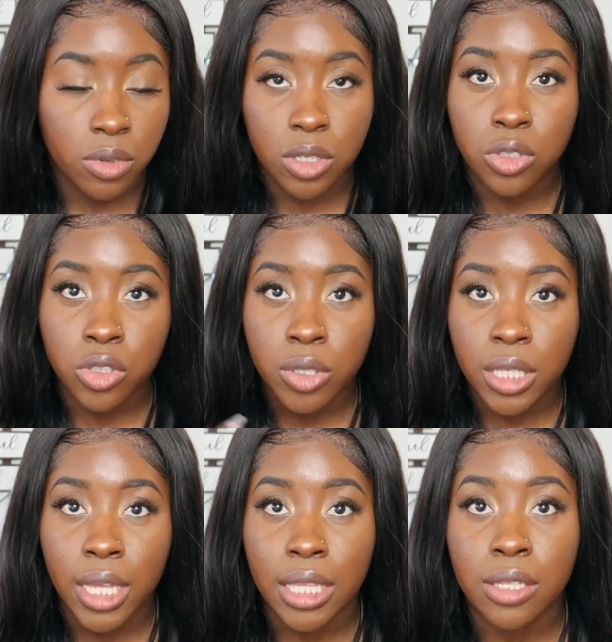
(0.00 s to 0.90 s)

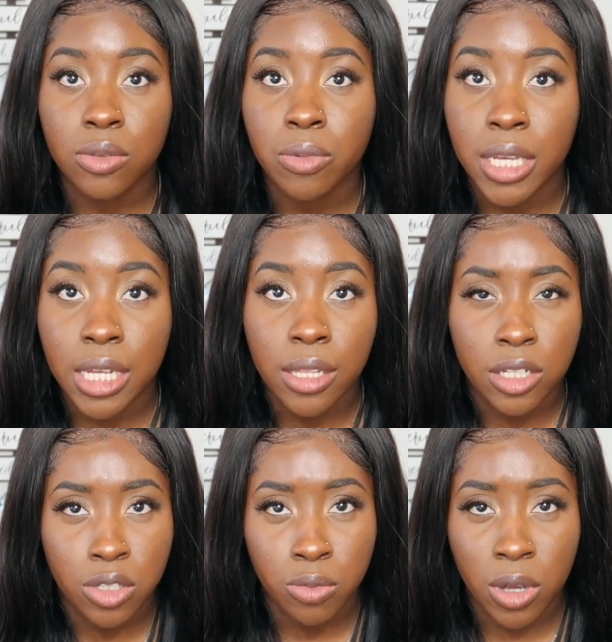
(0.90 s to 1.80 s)
concerning like this wig.
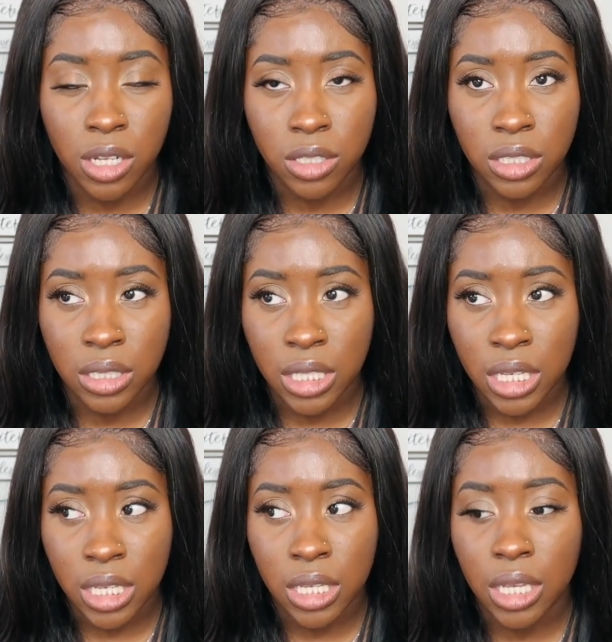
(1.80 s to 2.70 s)
Like, do you want to
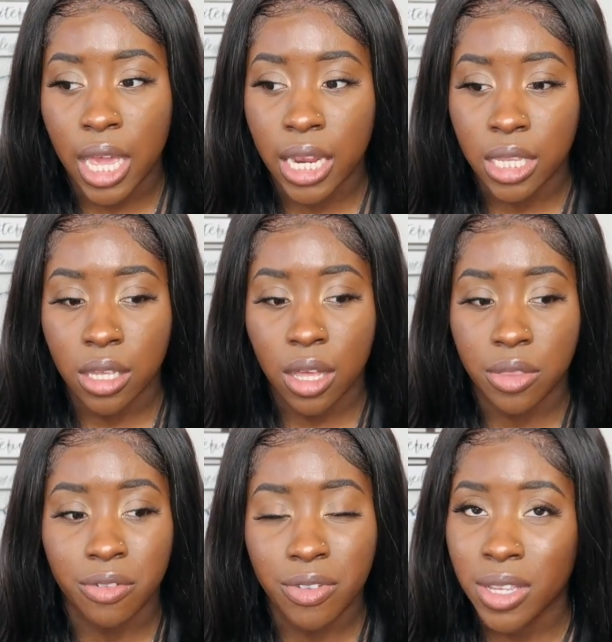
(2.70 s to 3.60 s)
see any
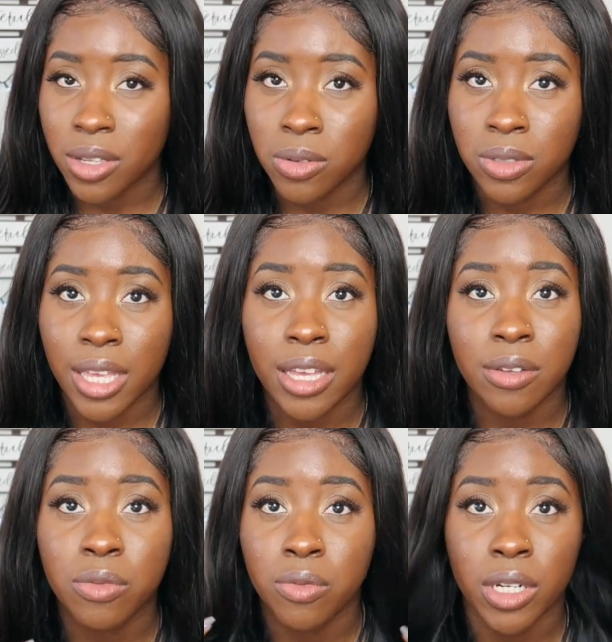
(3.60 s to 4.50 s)
other videos
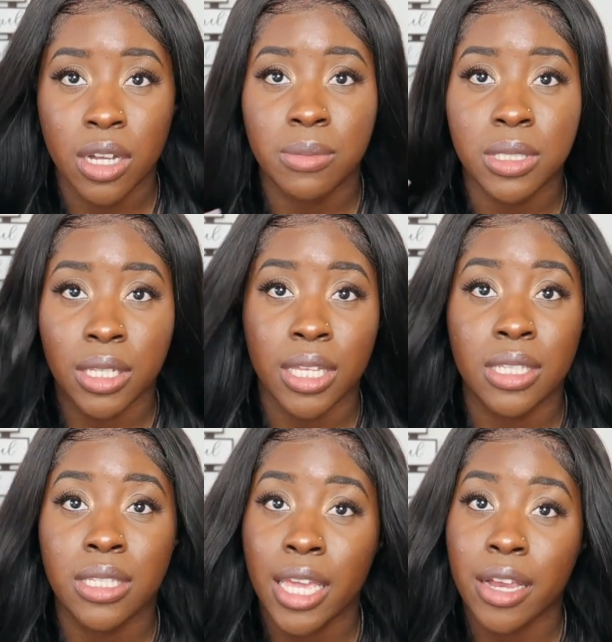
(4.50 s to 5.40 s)
when it comes to like
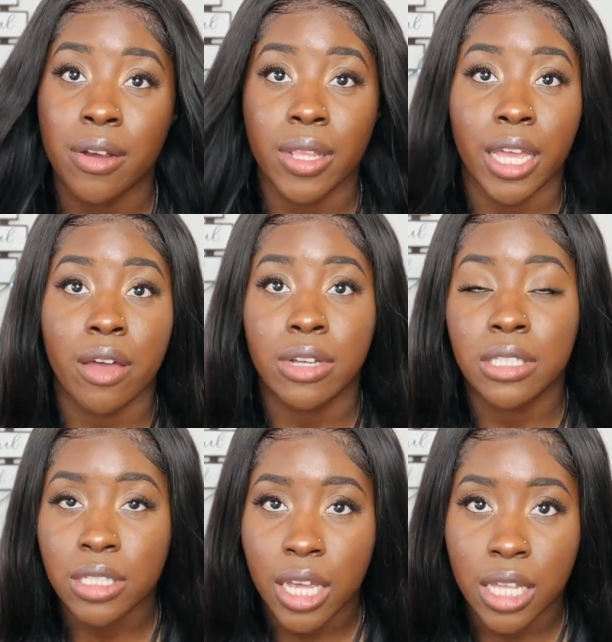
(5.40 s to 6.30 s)
this hair, like how I
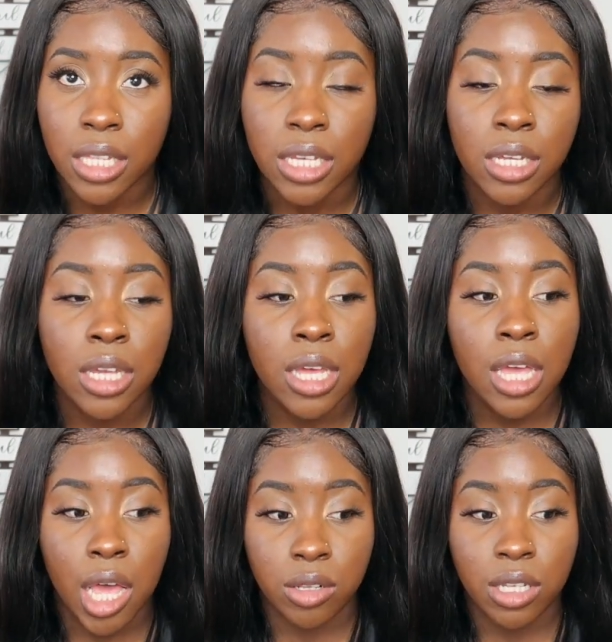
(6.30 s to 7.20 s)
style it?
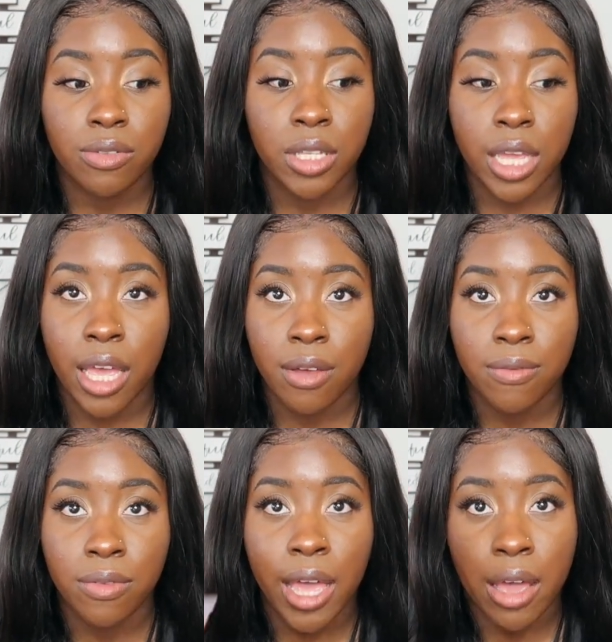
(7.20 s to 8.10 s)
I'll definitely
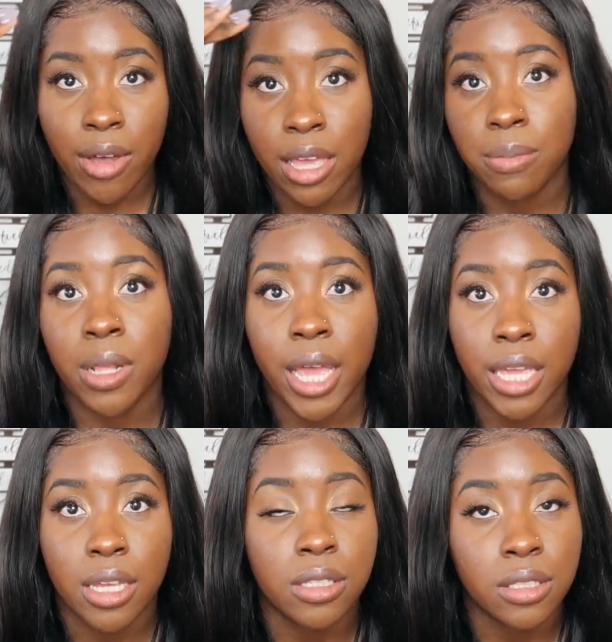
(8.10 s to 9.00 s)
have how I apply
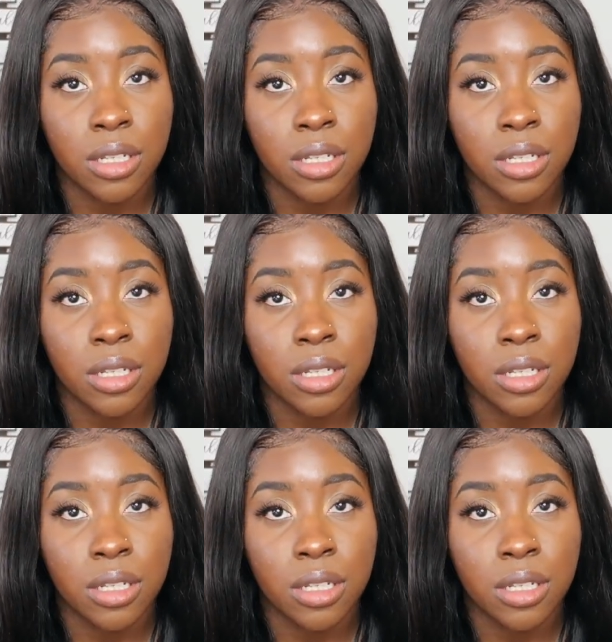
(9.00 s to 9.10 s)
it and